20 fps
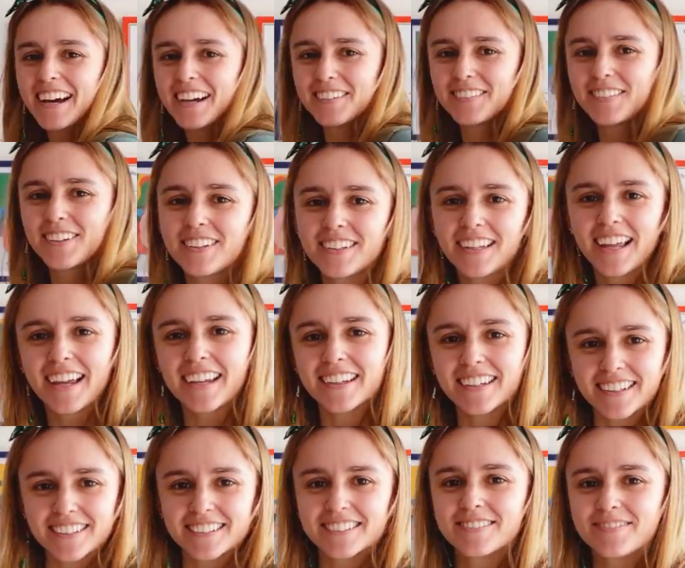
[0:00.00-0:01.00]
I feel
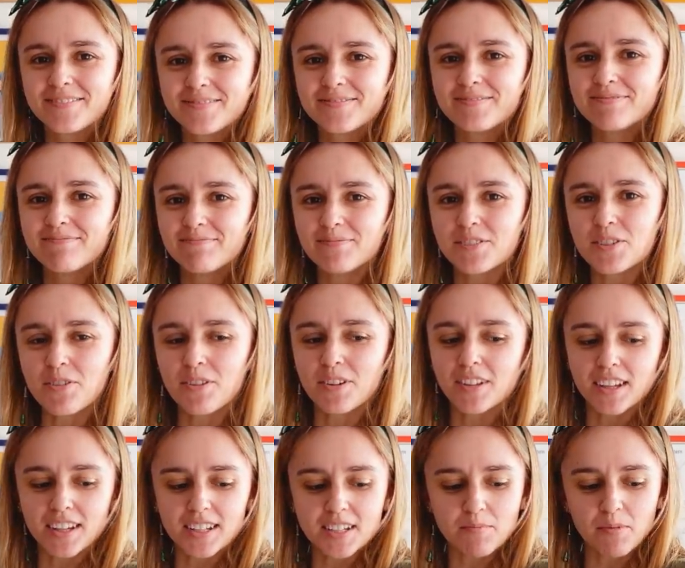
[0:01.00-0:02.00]
like Dora
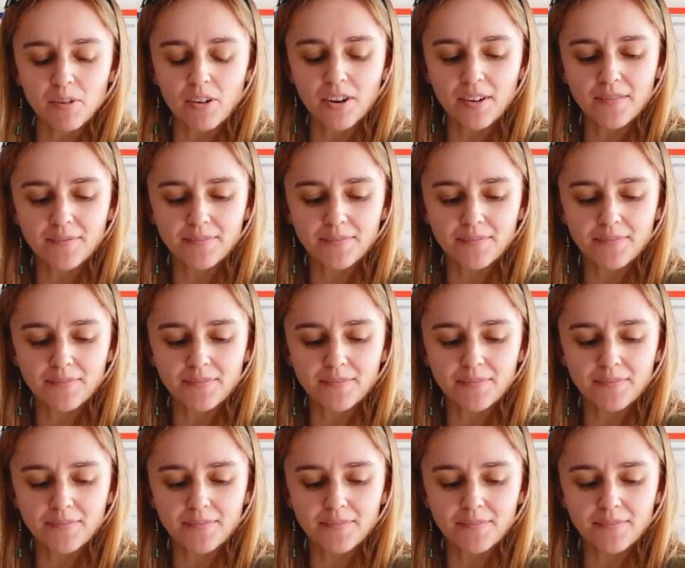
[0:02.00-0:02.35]
the Explorer.